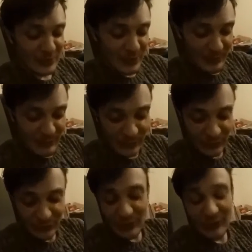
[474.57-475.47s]

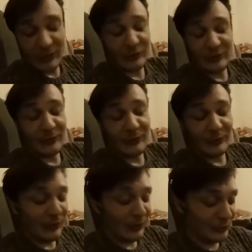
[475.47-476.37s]

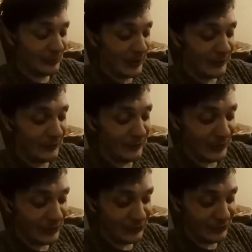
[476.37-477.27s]
a large amount of other
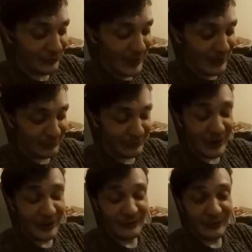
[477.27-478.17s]
things as well
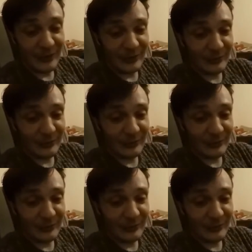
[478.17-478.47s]
going for it.